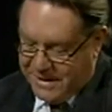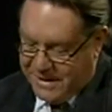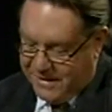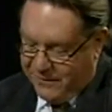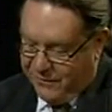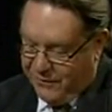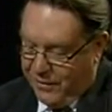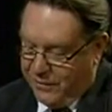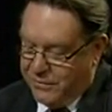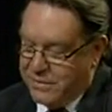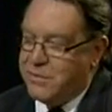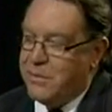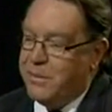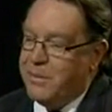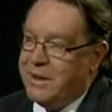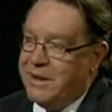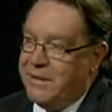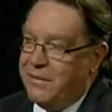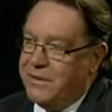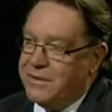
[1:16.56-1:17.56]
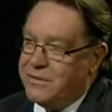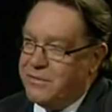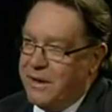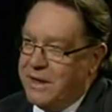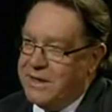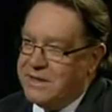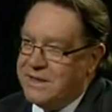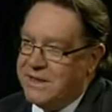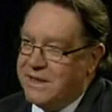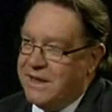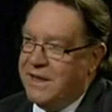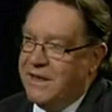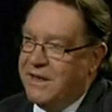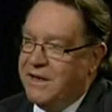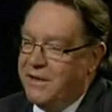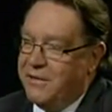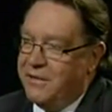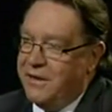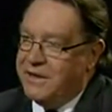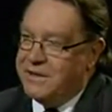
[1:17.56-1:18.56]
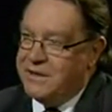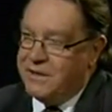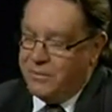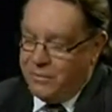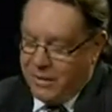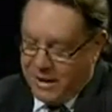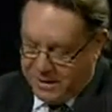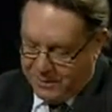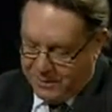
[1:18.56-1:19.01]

saying, if I was swimming in this race here, these are the